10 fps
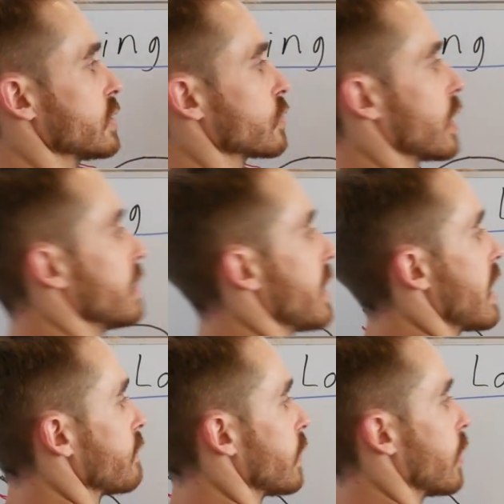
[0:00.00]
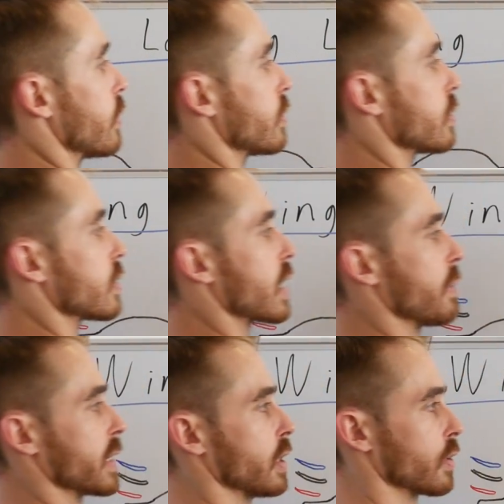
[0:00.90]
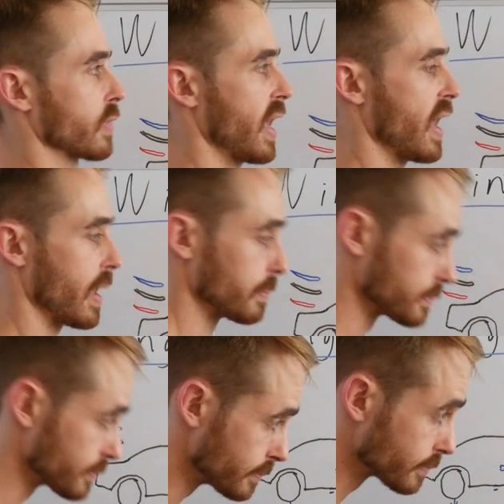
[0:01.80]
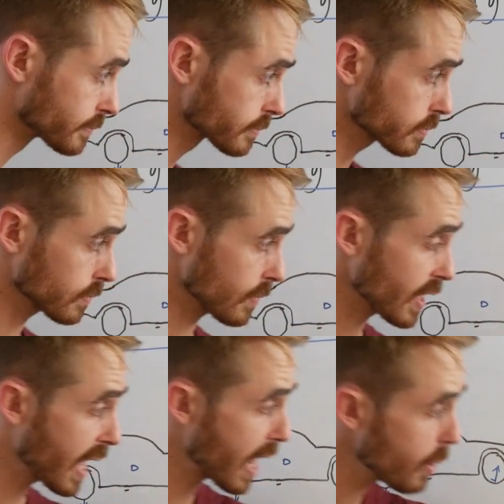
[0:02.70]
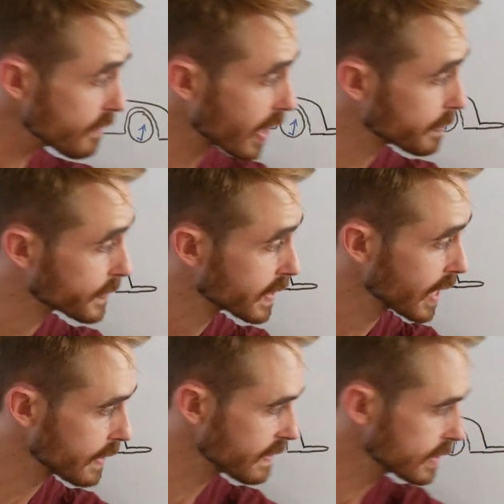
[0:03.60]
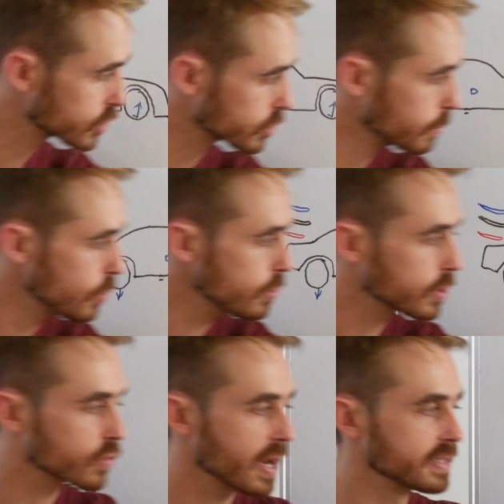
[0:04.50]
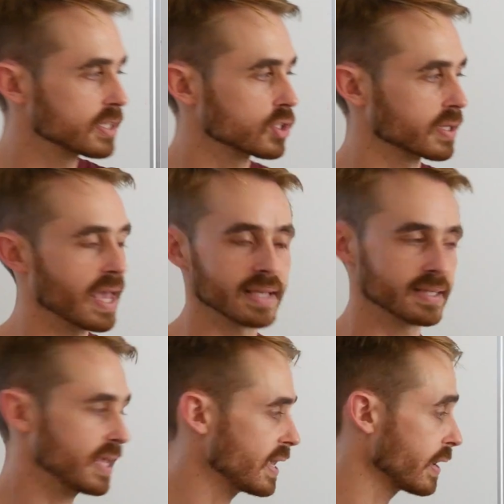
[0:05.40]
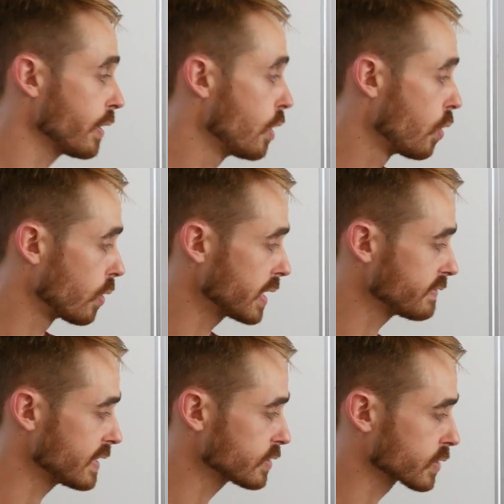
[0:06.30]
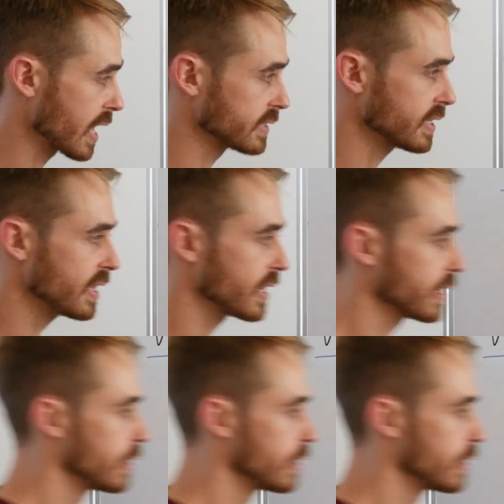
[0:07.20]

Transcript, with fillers: stream airflow coming along there. However, in this smoother transition case here, or even this case here,